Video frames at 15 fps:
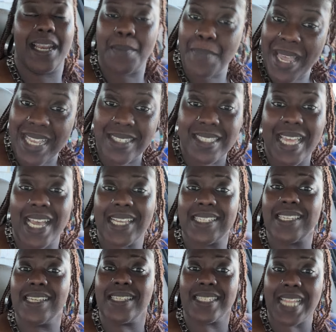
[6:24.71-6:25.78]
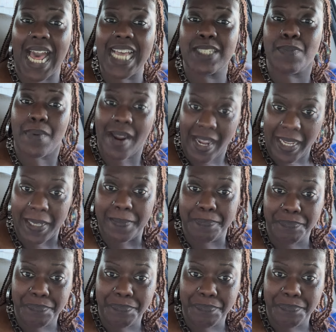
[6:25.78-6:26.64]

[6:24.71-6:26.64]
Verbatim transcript: the best thing since sliced bread.